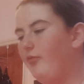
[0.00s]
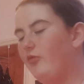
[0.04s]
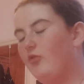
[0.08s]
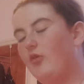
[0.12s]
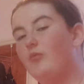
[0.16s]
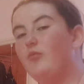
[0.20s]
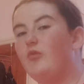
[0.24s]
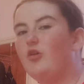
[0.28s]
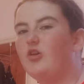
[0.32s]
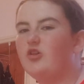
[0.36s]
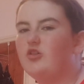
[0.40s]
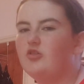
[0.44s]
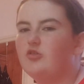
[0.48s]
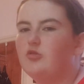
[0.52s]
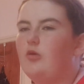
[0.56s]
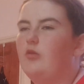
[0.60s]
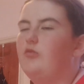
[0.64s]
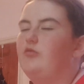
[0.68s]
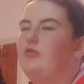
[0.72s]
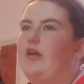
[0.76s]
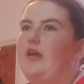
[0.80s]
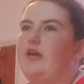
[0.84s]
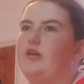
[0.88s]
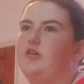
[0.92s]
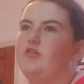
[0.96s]
So I'm not going to go
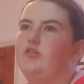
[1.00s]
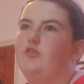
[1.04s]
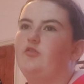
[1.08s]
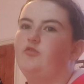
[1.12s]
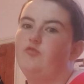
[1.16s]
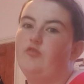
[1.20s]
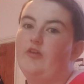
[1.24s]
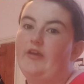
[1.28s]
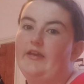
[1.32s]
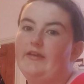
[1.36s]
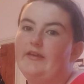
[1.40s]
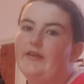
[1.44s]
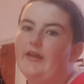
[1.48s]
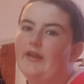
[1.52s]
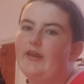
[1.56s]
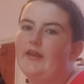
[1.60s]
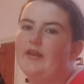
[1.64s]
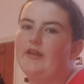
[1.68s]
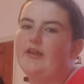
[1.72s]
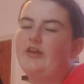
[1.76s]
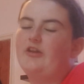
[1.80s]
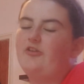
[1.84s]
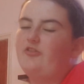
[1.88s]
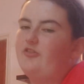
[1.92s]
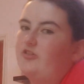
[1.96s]
out there because it's raining
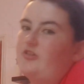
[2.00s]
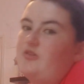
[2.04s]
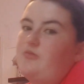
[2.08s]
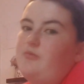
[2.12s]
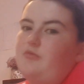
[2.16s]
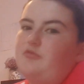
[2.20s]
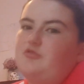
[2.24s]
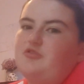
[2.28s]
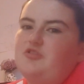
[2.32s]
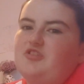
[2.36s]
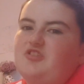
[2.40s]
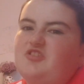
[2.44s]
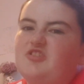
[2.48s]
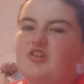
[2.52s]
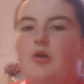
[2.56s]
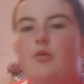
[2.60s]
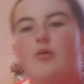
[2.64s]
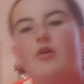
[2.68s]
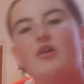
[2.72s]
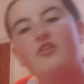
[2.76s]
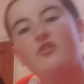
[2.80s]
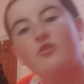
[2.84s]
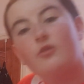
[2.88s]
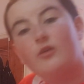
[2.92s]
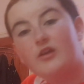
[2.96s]
and I just come out of the
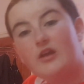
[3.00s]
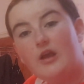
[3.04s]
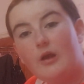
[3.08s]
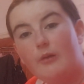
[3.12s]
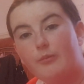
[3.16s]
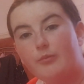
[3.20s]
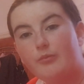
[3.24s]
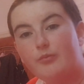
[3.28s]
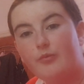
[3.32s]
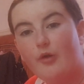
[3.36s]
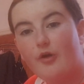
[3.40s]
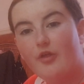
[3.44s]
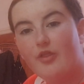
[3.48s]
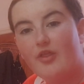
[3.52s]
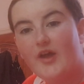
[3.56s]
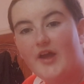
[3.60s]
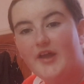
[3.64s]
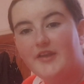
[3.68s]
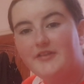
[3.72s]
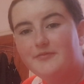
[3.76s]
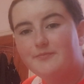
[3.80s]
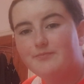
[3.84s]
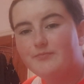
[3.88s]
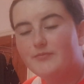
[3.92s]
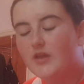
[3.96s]
shower, so I can't be
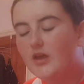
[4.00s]
bothered.